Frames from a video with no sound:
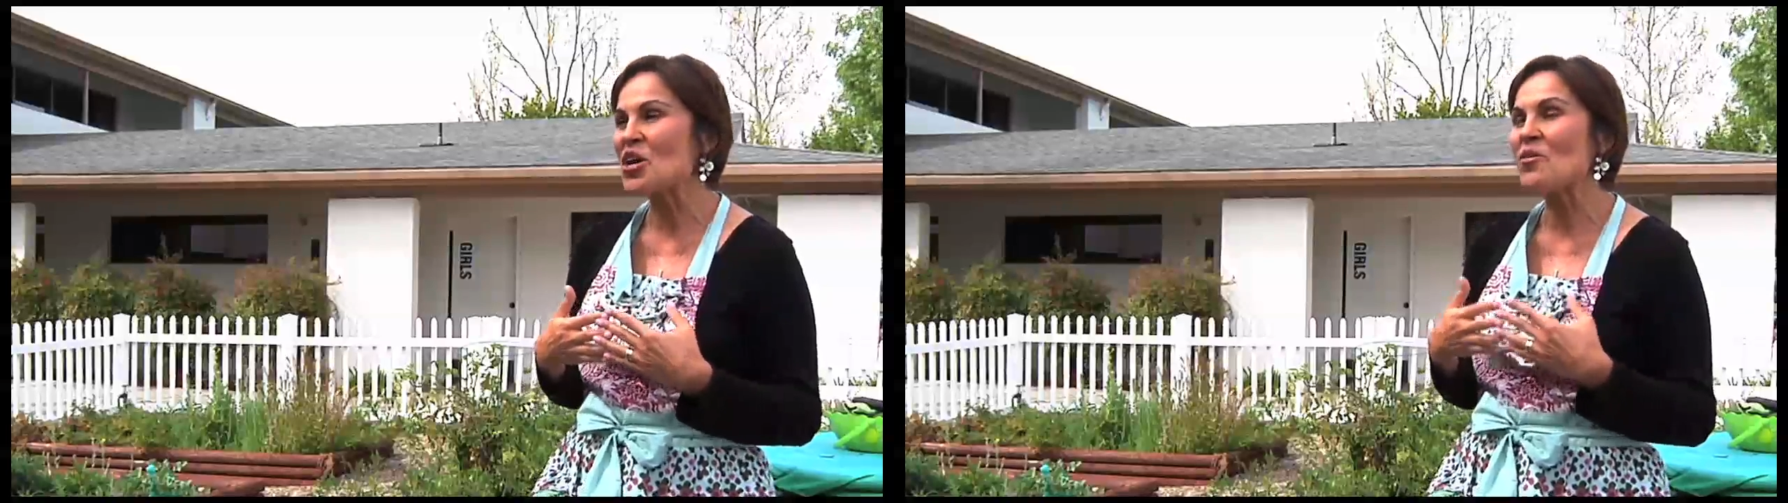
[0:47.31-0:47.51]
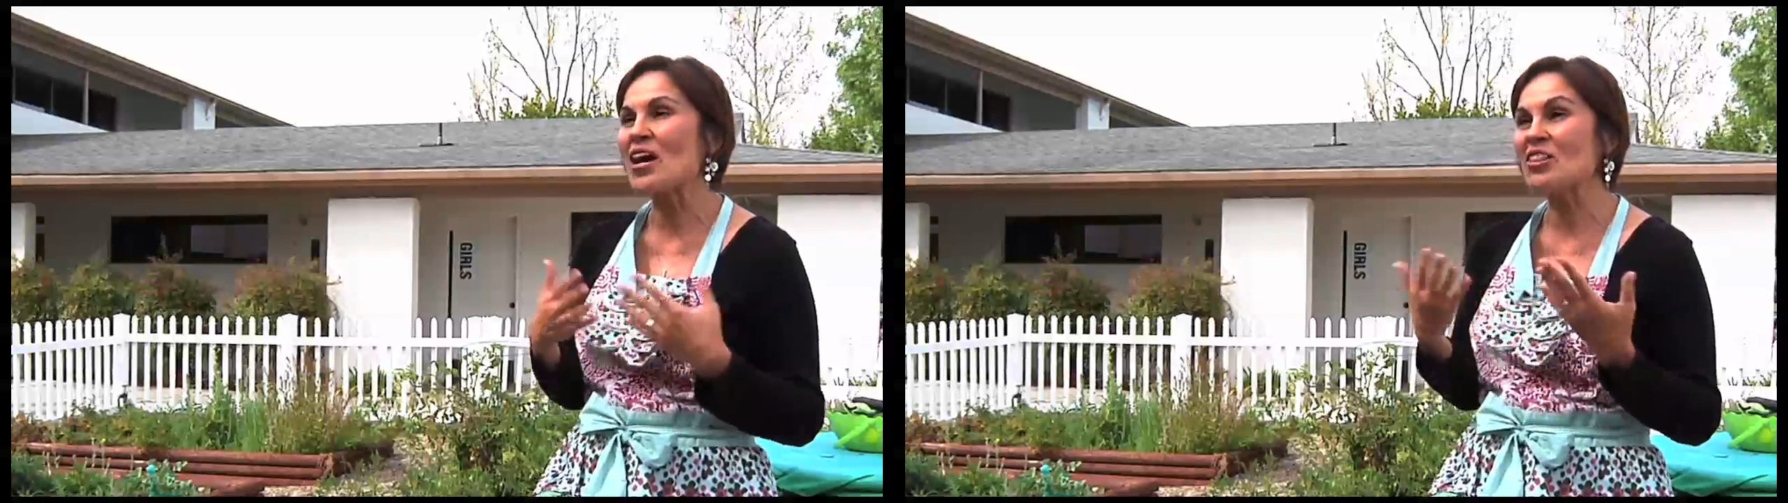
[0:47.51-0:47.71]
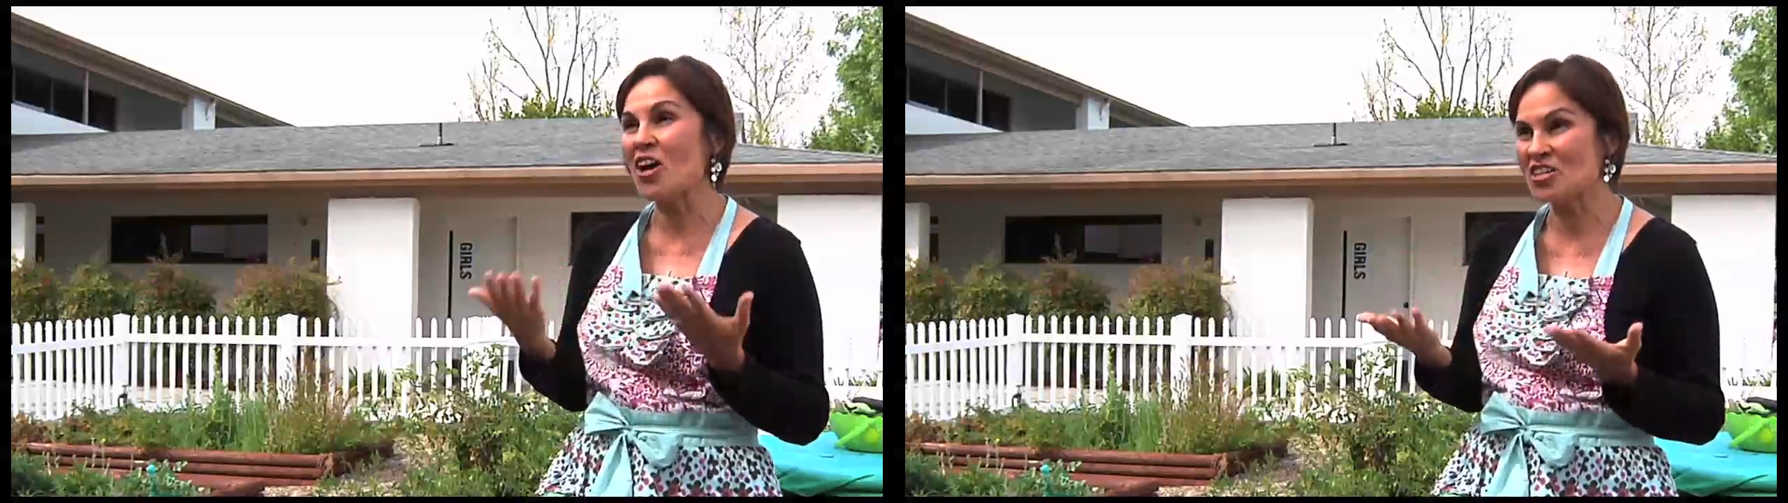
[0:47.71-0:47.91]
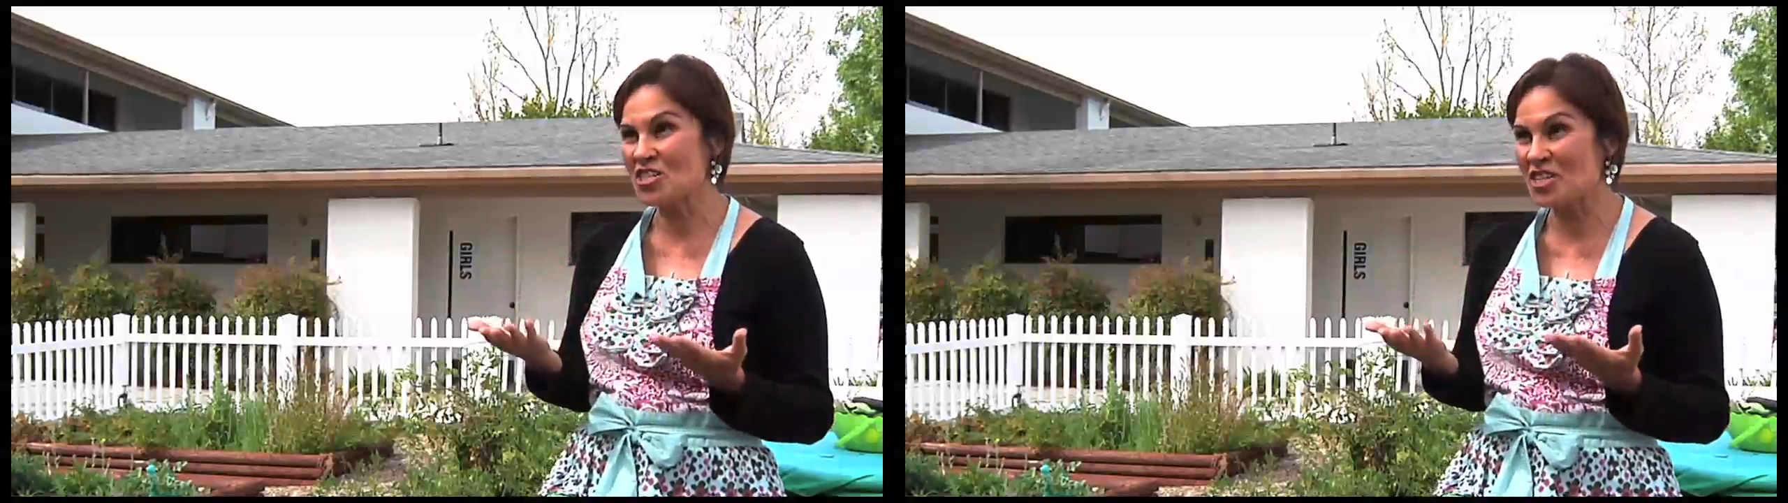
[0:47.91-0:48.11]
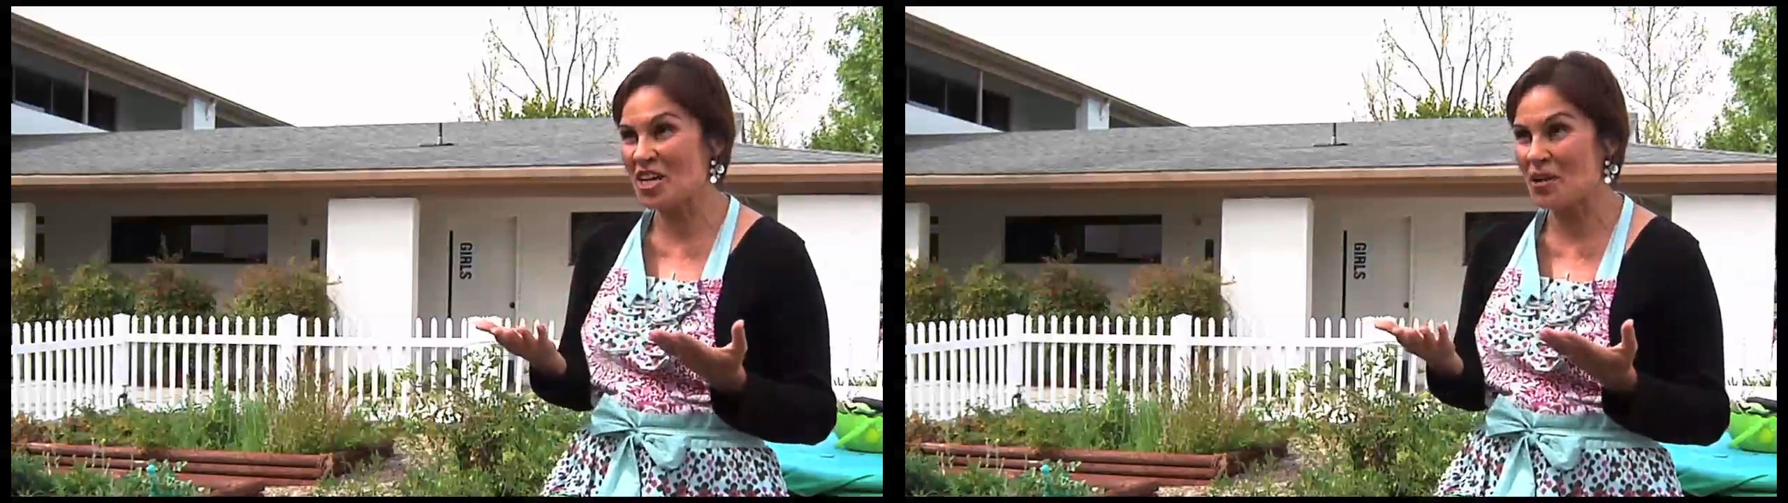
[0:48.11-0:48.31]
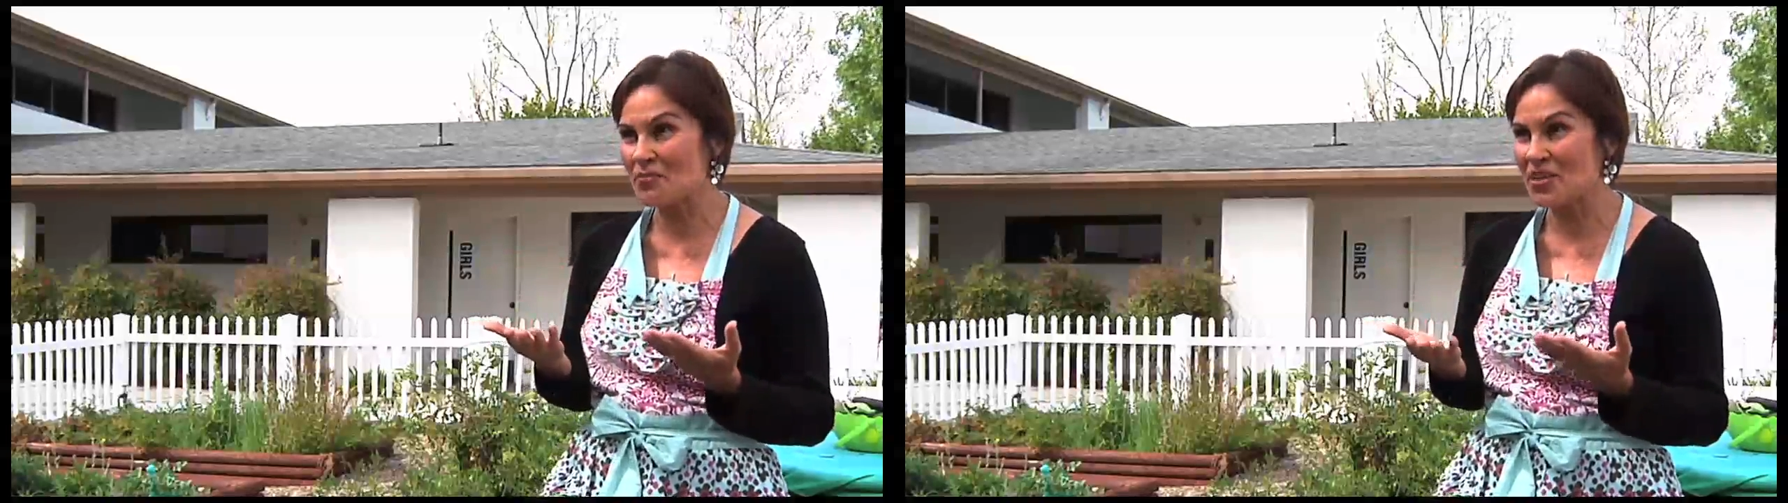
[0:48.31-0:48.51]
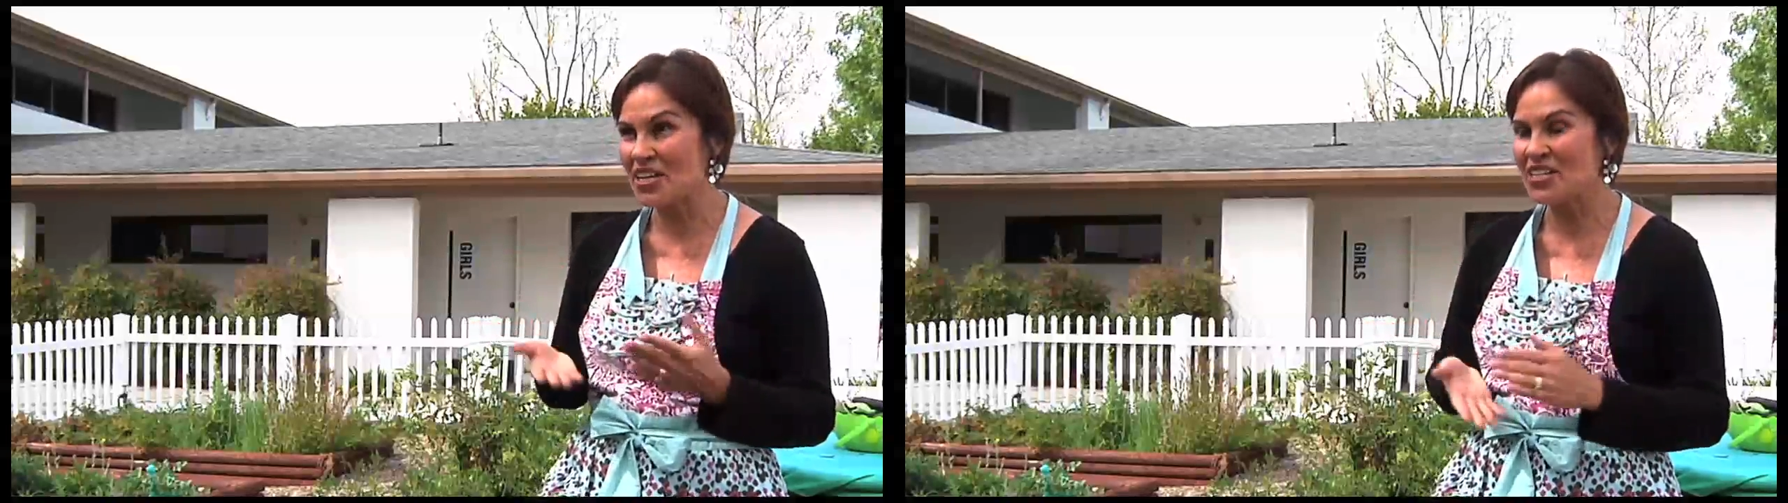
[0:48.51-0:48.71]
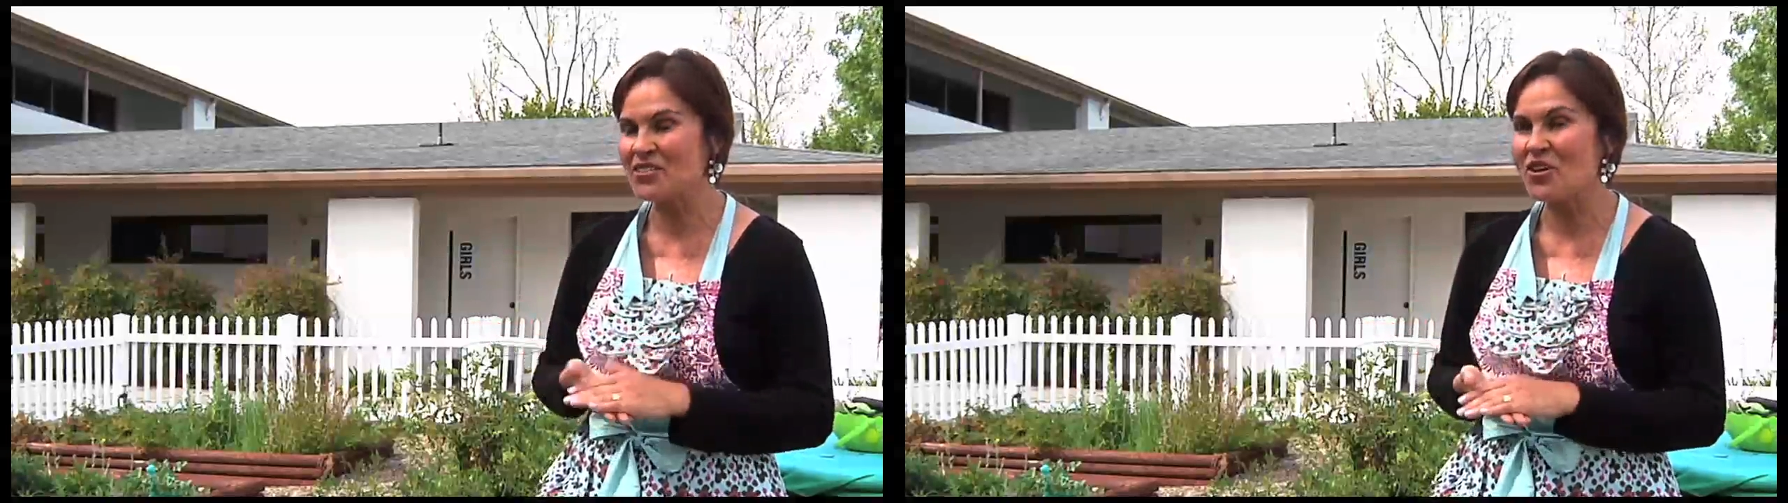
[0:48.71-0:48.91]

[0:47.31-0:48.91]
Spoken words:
ago I launched the company,